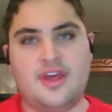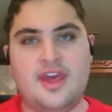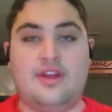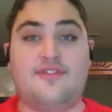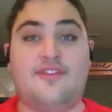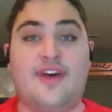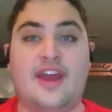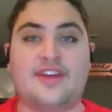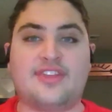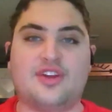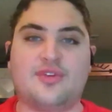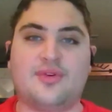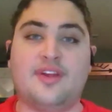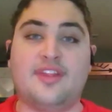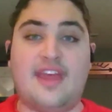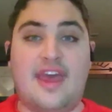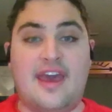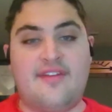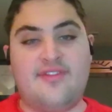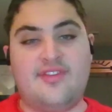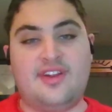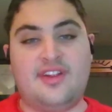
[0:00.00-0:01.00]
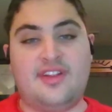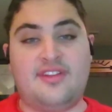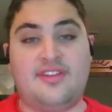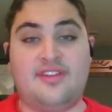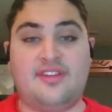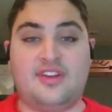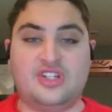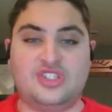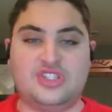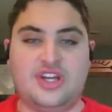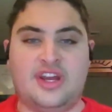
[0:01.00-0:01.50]
In fact, there is evidence to
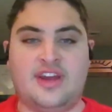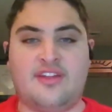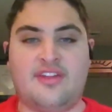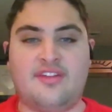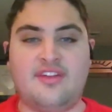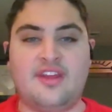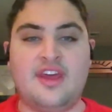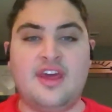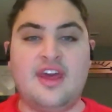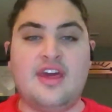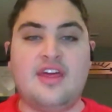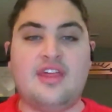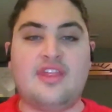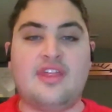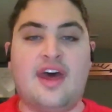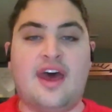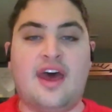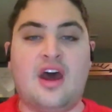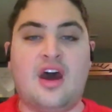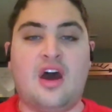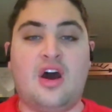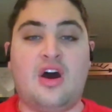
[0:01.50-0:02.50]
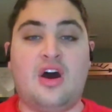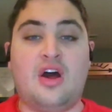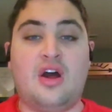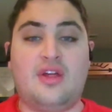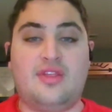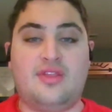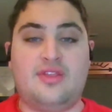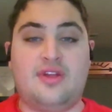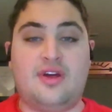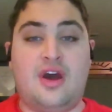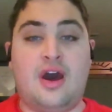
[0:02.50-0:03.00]
suggest that
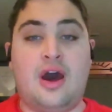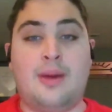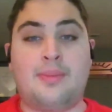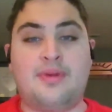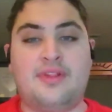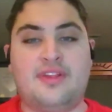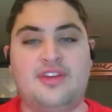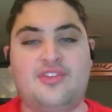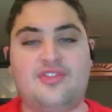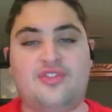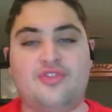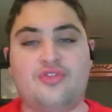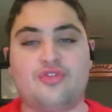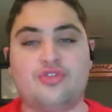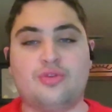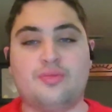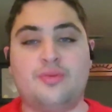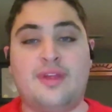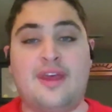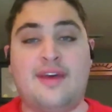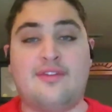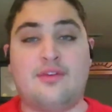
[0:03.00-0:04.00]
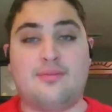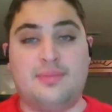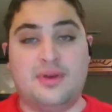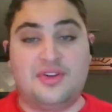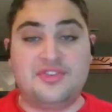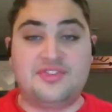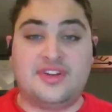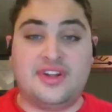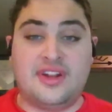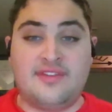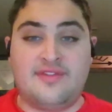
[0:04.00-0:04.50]
the opposition groups have a
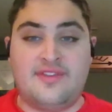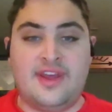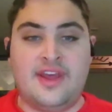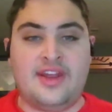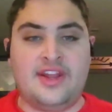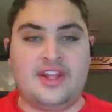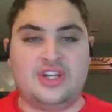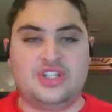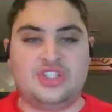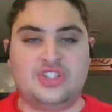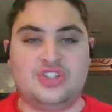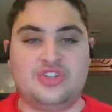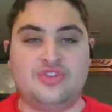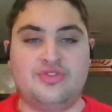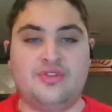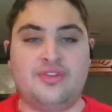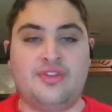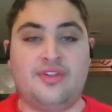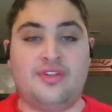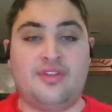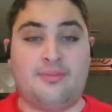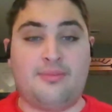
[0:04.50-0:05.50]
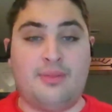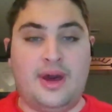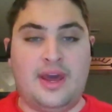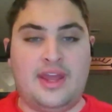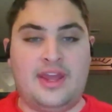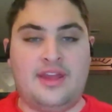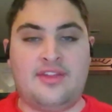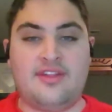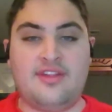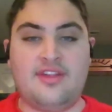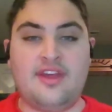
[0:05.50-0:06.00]
built-in advantage due to this
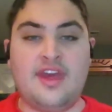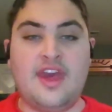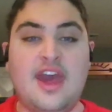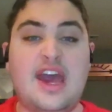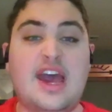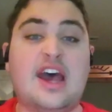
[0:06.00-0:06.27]
bias,